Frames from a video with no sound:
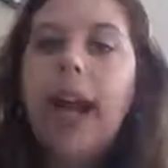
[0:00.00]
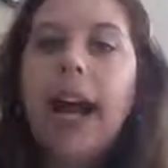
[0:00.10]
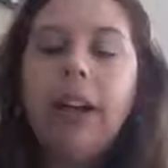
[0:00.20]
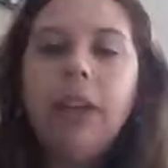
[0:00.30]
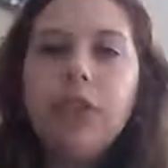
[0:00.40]

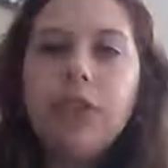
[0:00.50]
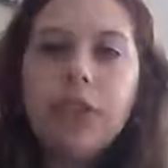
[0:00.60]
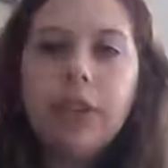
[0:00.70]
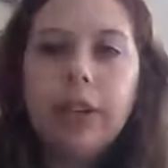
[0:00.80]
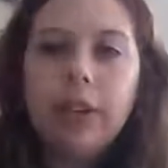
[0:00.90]
How do you choose
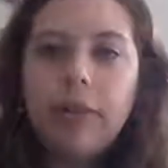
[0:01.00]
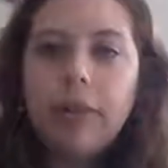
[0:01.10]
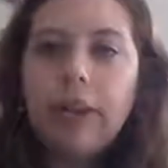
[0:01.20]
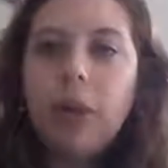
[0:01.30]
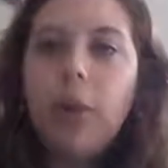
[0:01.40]
your inner
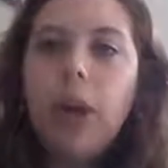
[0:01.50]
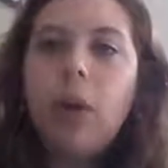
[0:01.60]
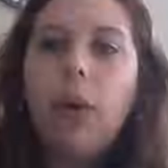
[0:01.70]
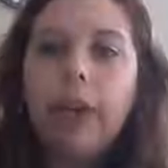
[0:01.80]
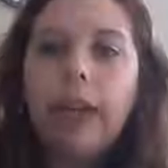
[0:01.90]
circle? Like what
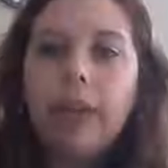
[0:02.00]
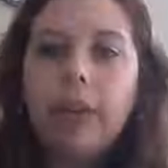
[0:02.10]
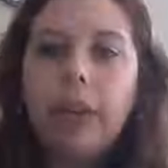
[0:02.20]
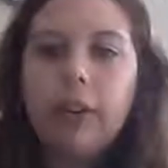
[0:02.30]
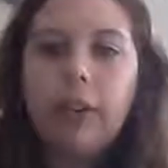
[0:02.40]
qualities or
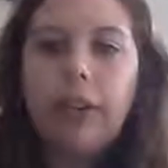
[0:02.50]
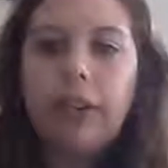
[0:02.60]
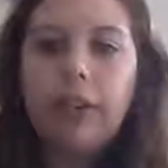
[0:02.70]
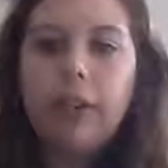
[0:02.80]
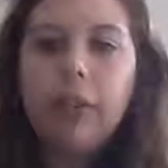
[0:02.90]

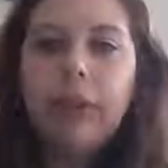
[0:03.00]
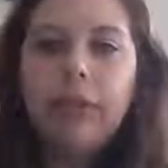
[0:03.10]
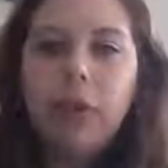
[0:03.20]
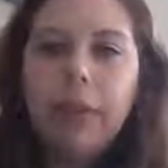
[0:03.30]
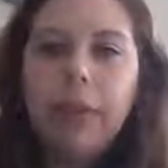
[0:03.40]
characteristics do you look
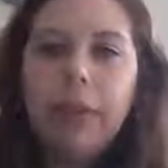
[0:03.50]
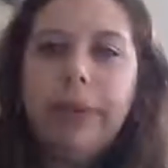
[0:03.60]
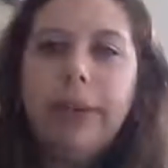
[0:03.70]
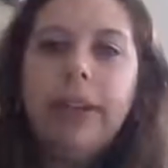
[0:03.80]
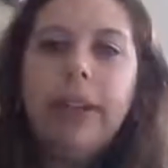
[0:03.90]
for in
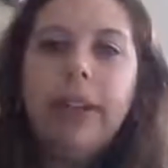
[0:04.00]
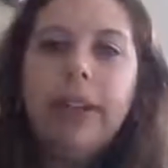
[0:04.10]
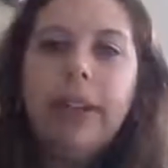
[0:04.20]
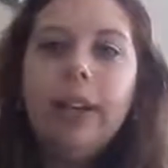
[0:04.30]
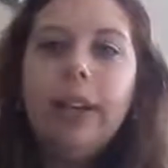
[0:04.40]
people?
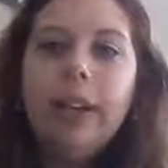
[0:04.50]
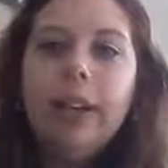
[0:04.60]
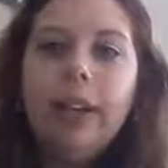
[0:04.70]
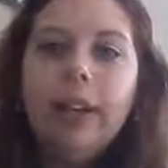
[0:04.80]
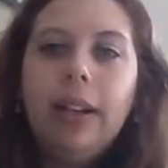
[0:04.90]

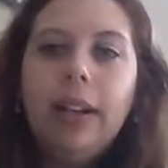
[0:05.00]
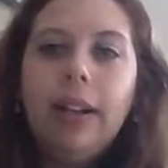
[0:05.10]
Yeah,